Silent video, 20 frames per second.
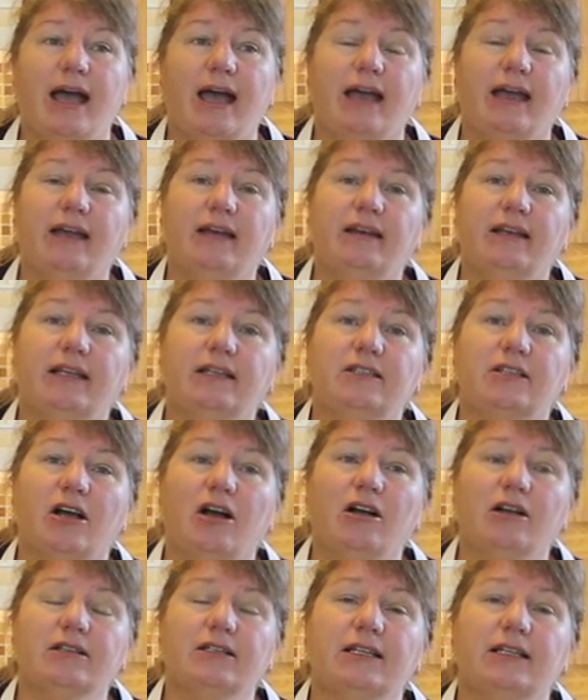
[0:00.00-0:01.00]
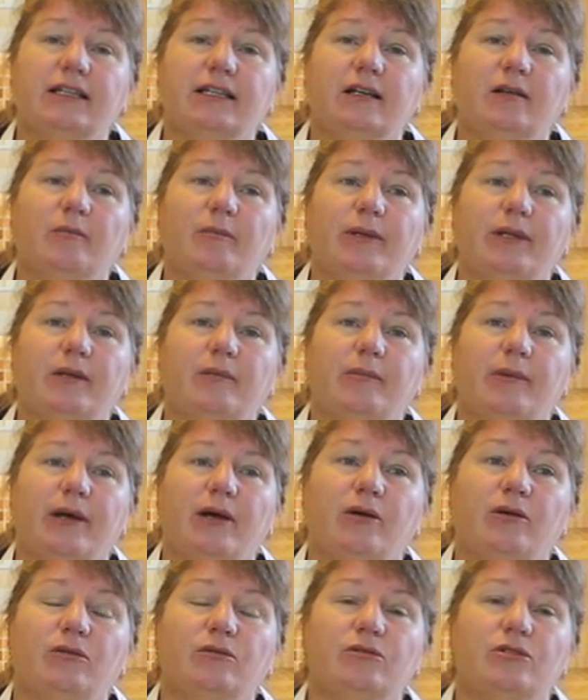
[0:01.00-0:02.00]
and it talked a little bit
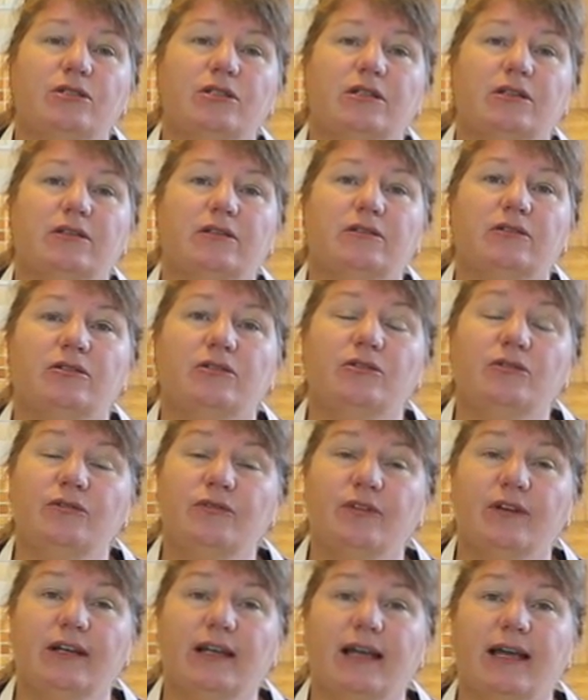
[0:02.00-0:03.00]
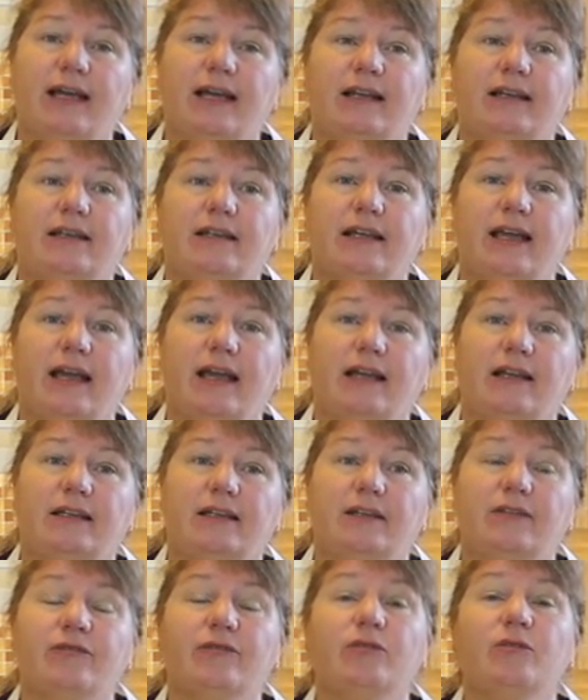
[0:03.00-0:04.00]
about Newfoundland
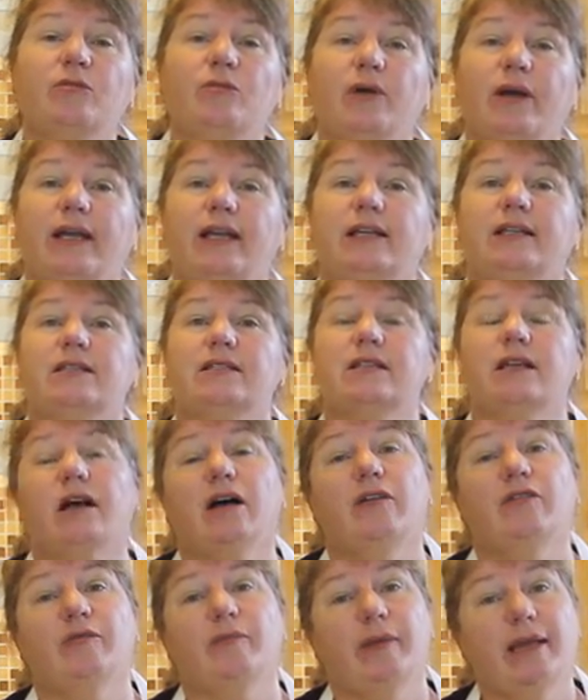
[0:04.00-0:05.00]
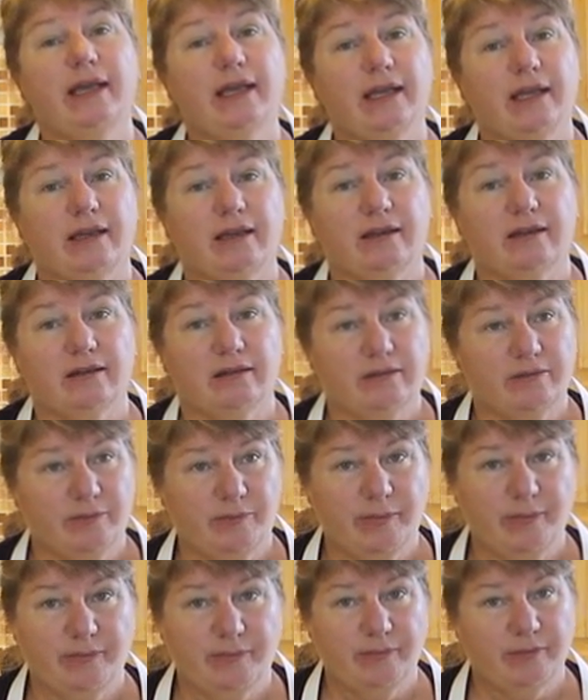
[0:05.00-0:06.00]
and different ways of making
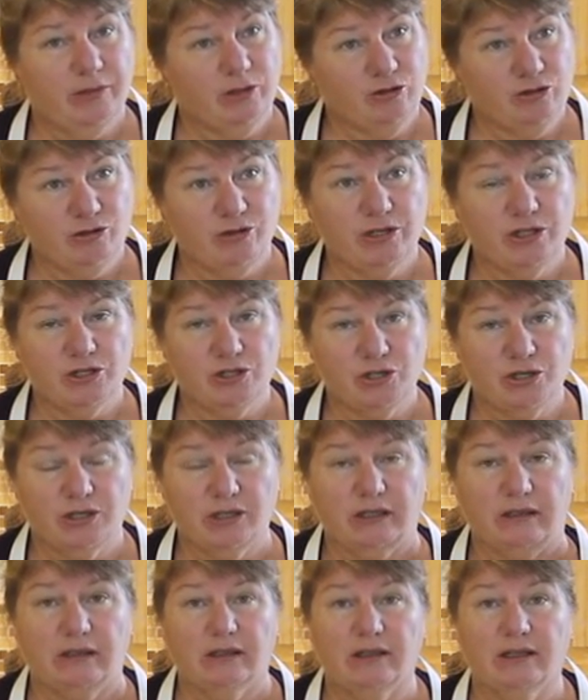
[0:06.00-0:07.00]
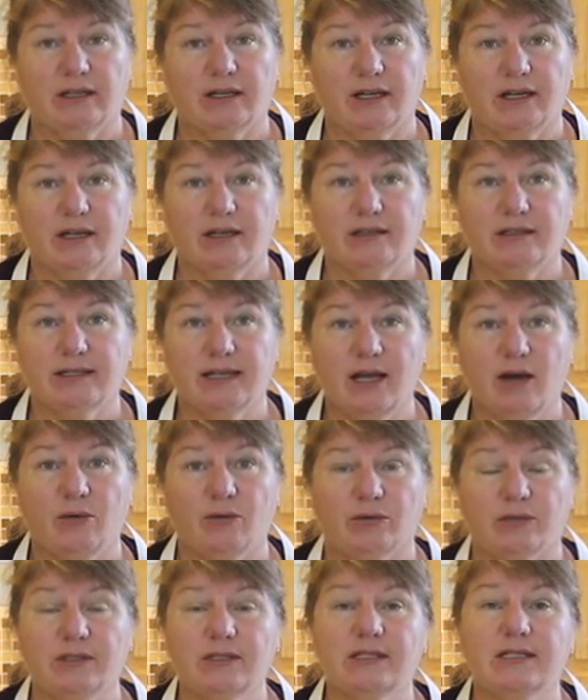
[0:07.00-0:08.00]
traditional
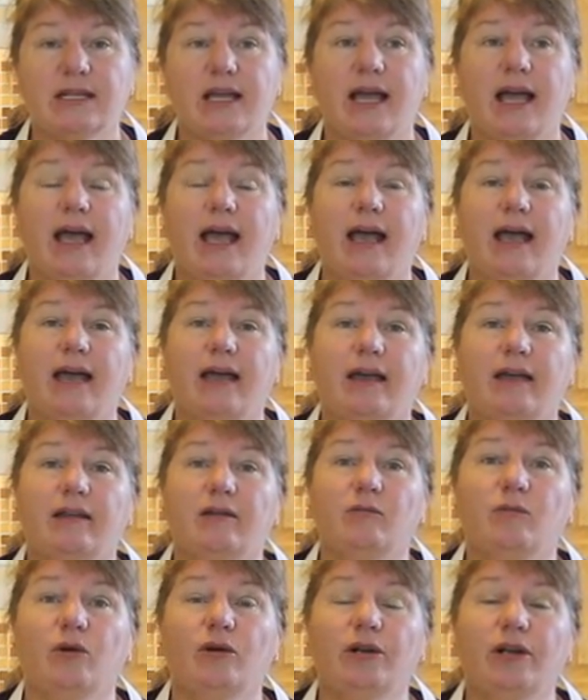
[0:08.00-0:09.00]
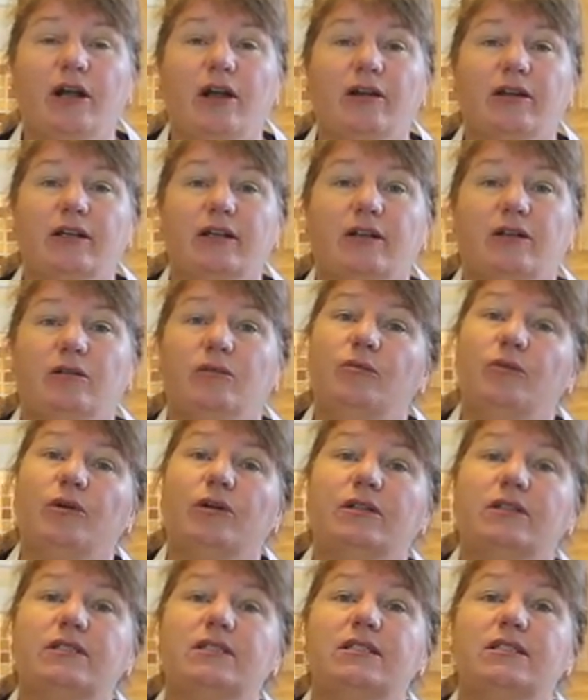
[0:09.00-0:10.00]
Toutons, and one article
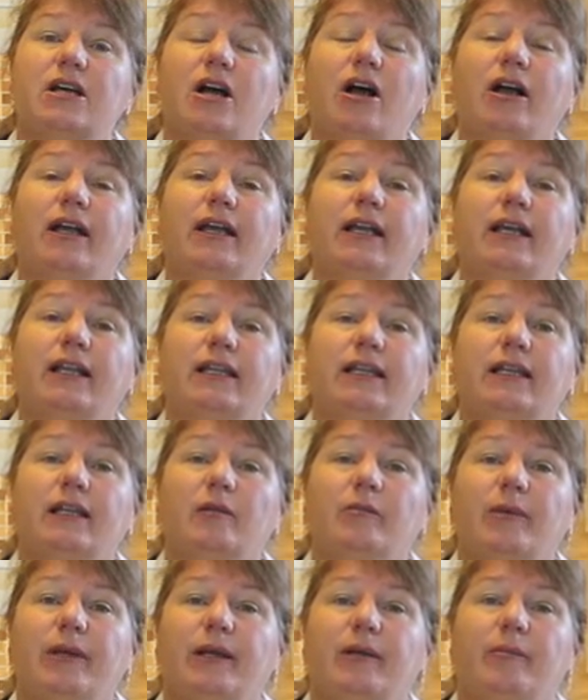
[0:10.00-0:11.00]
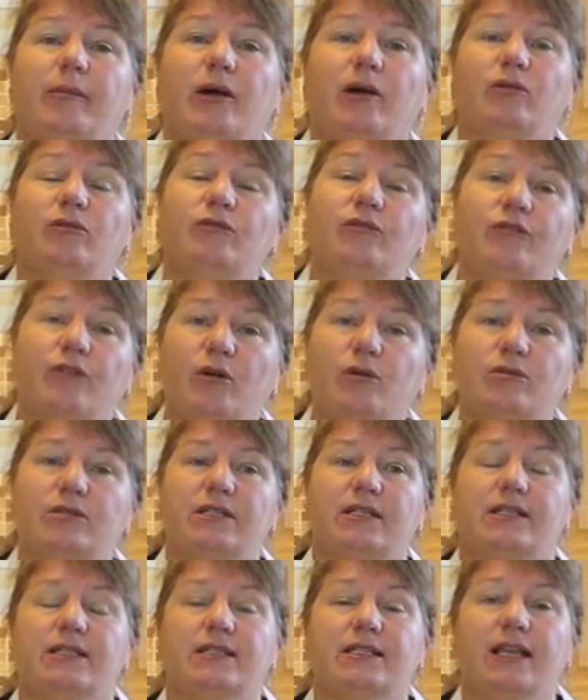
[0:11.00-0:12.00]
was talking a little bit about
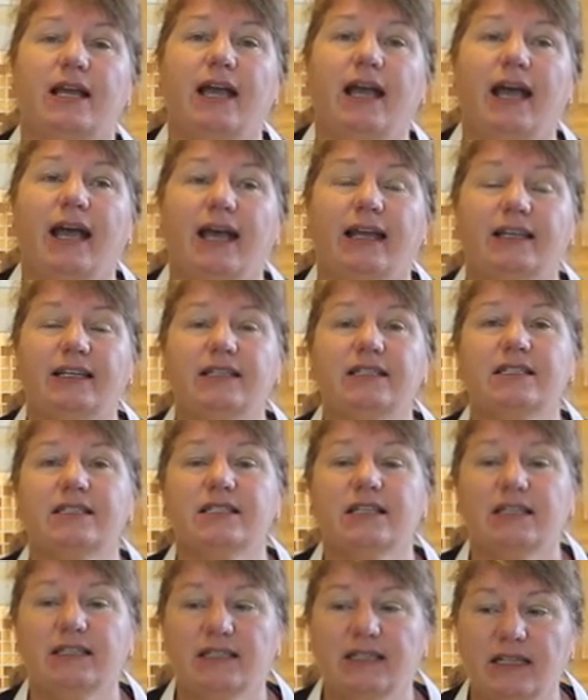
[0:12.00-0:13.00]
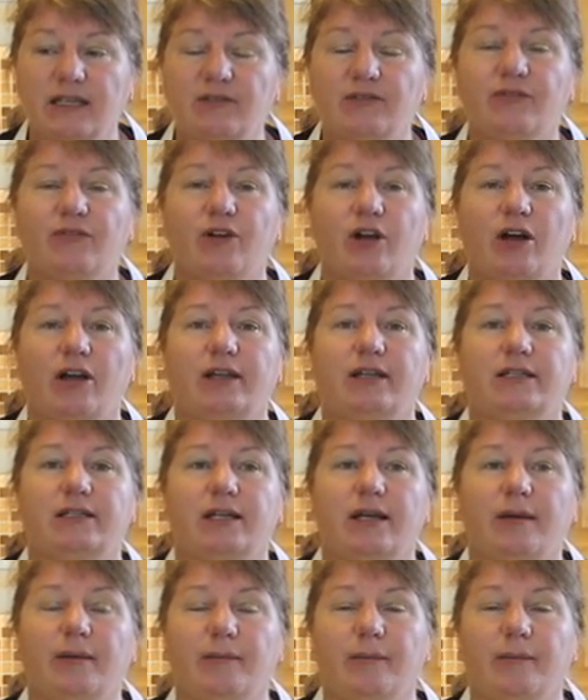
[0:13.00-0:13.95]
Frozies, and this is a deep fried